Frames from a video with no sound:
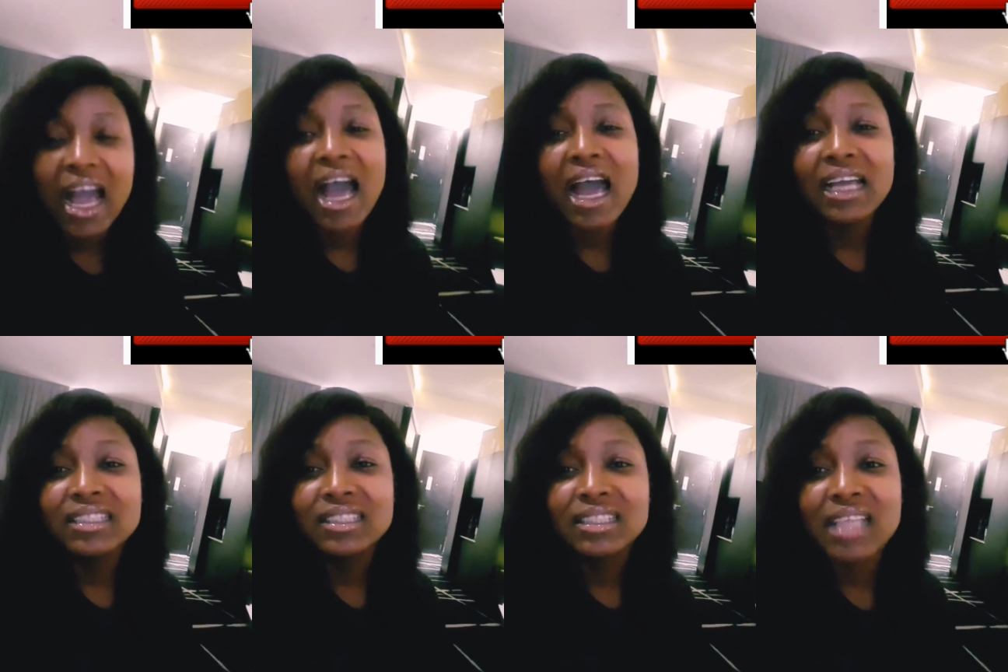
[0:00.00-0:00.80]

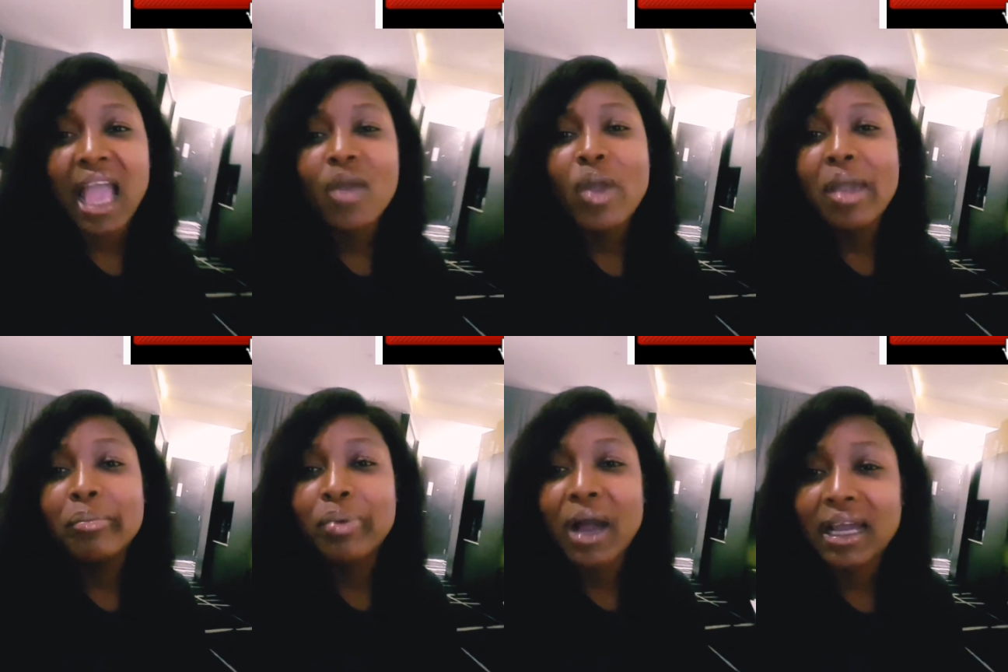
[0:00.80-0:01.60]
and I
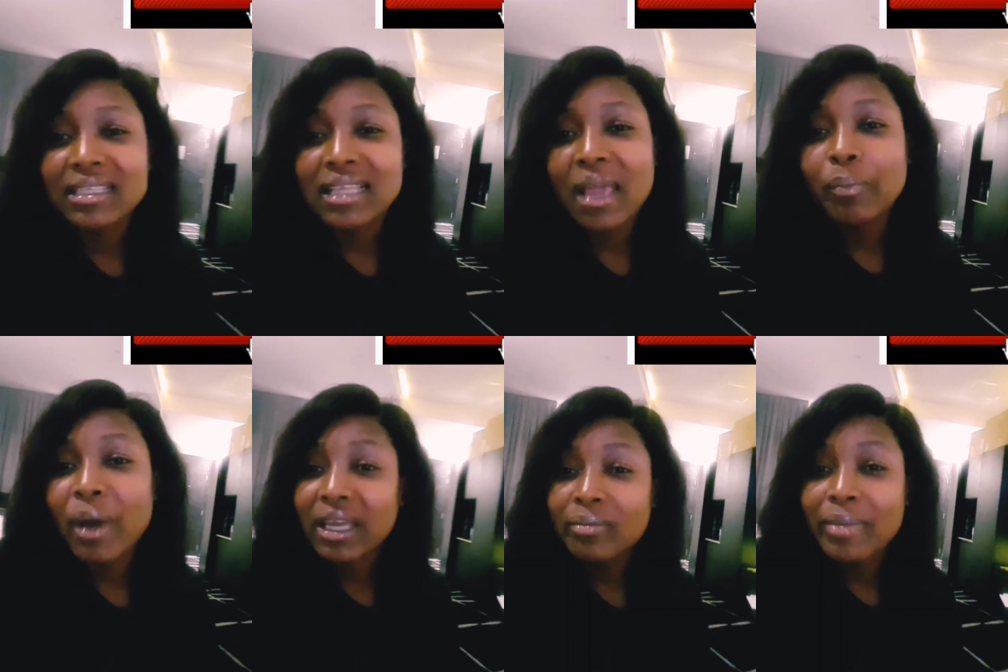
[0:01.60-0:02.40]
went back, I started
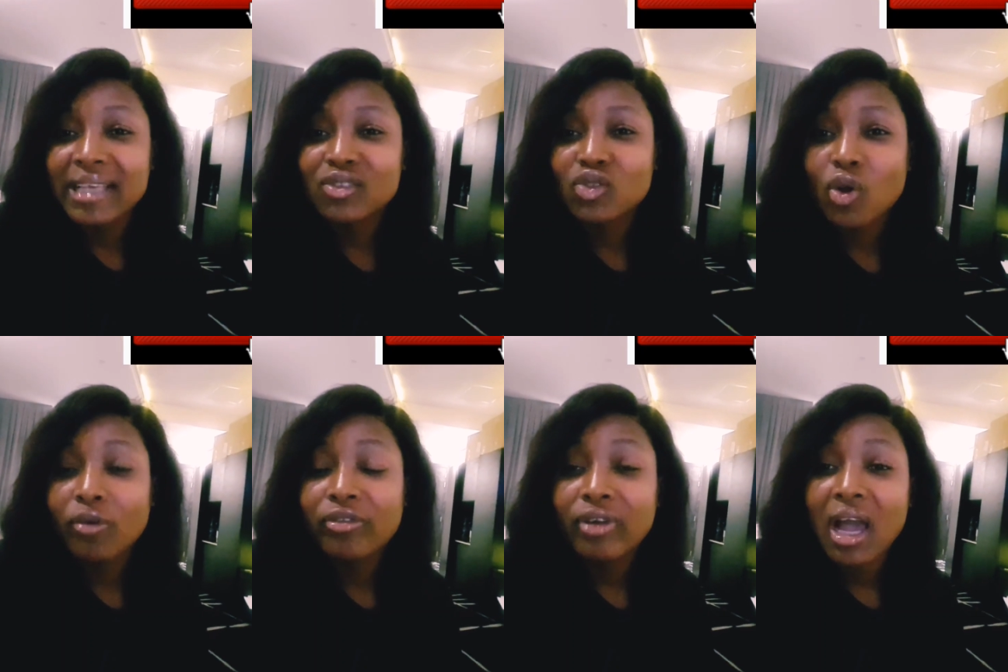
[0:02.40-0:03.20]
packing my
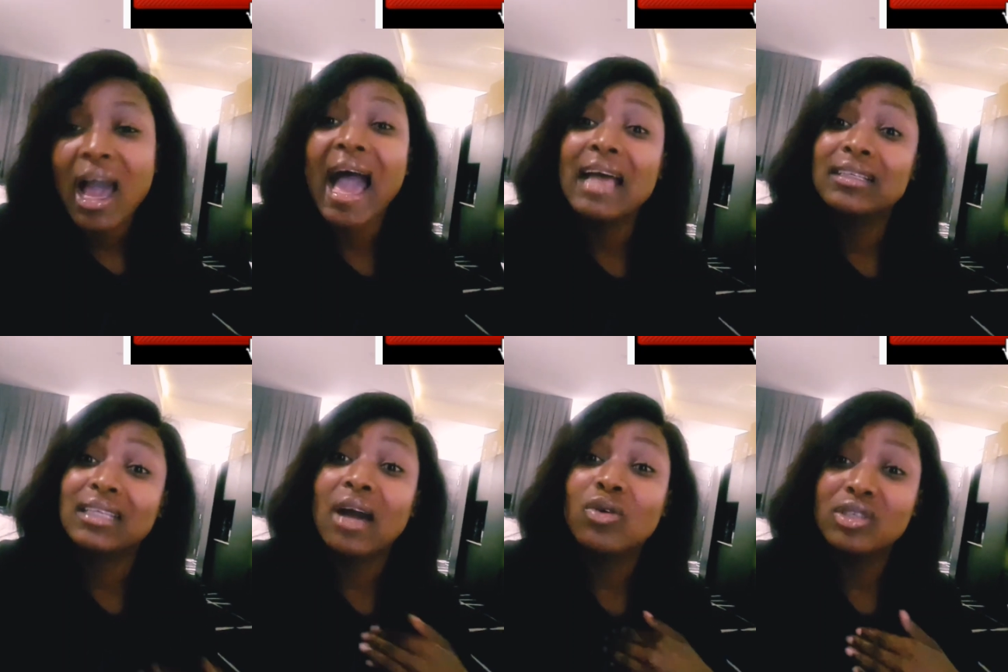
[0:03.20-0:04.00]
stuff. As
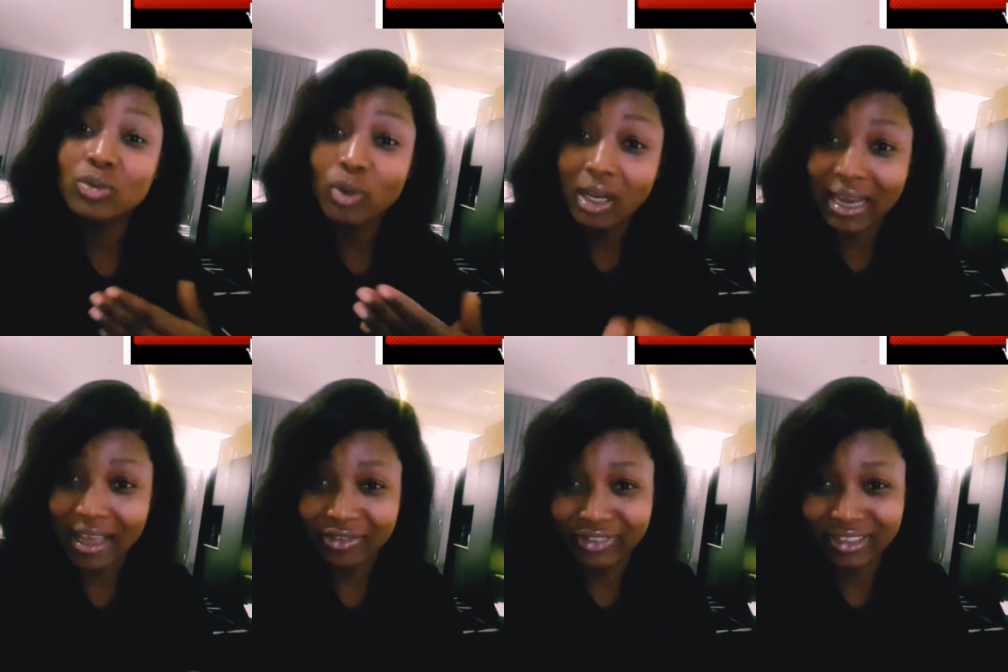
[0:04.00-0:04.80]
I was more
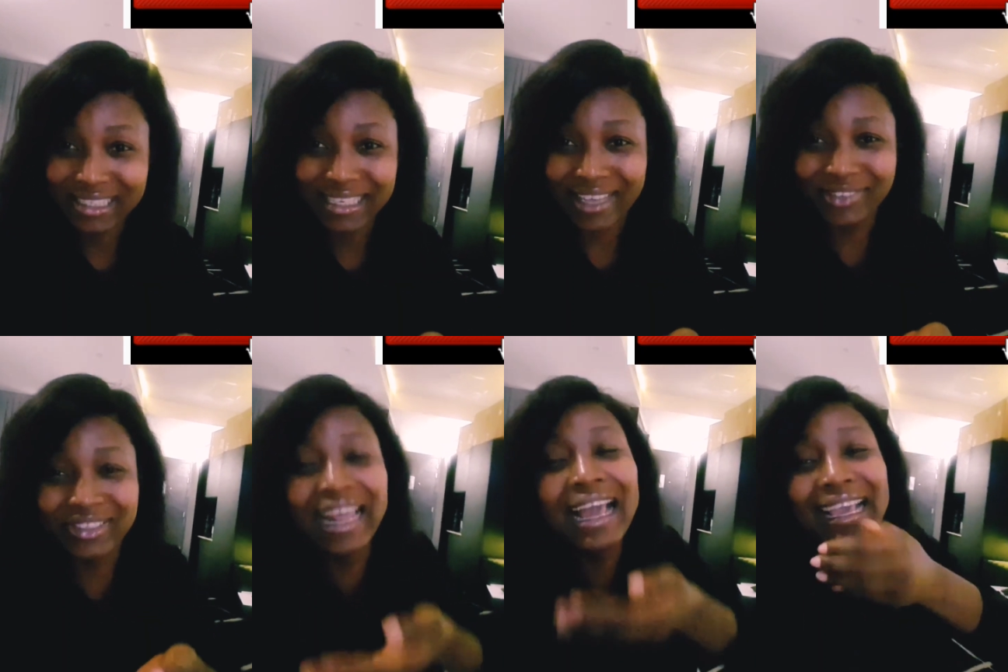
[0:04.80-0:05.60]
laughing, see,
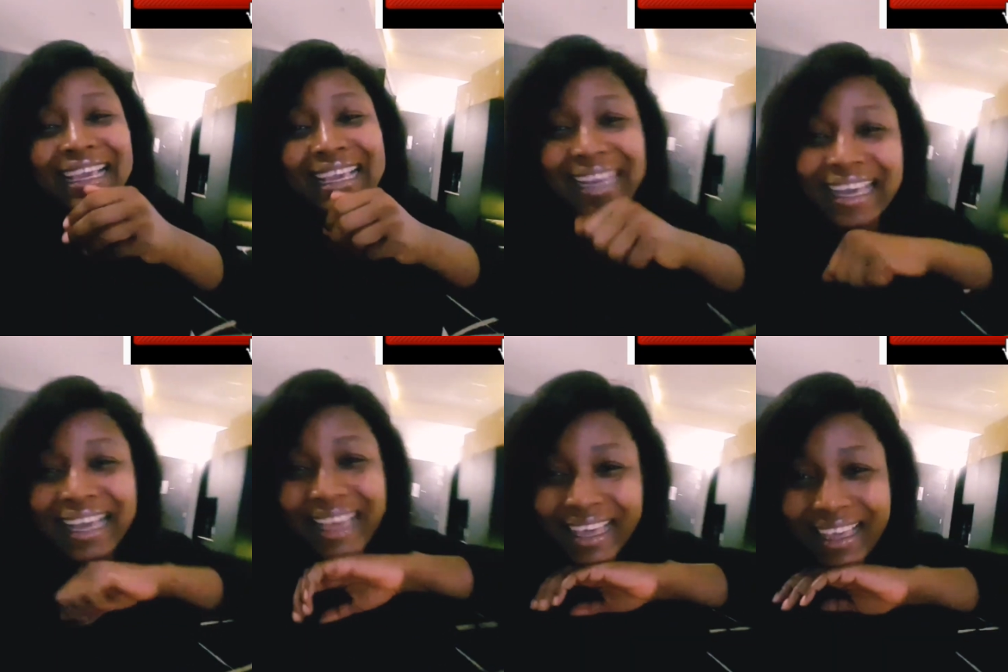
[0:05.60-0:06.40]
like,
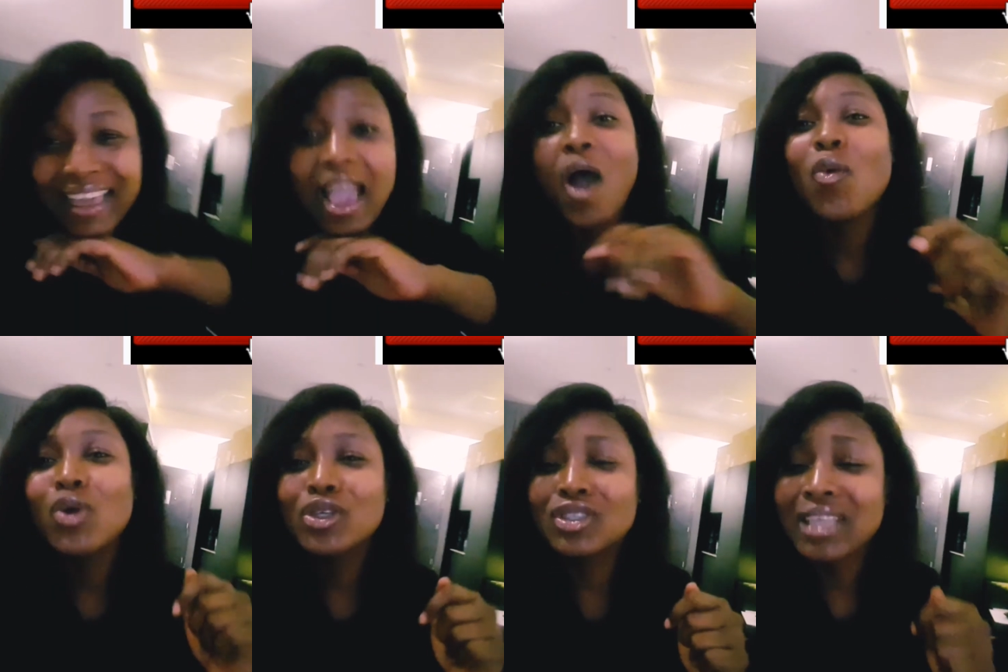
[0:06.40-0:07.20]

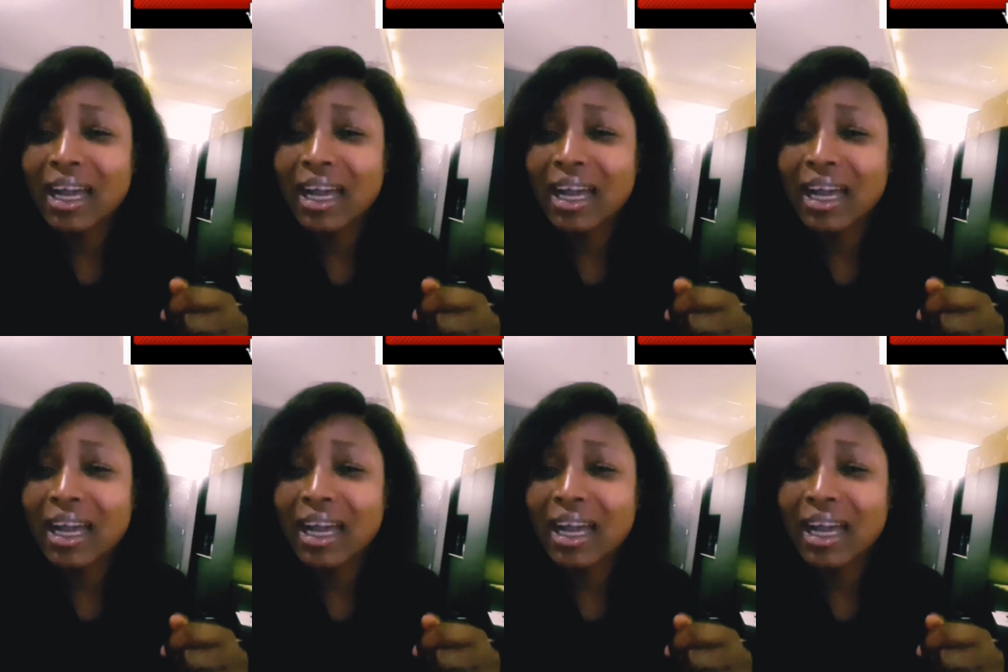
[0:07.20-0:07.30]
what just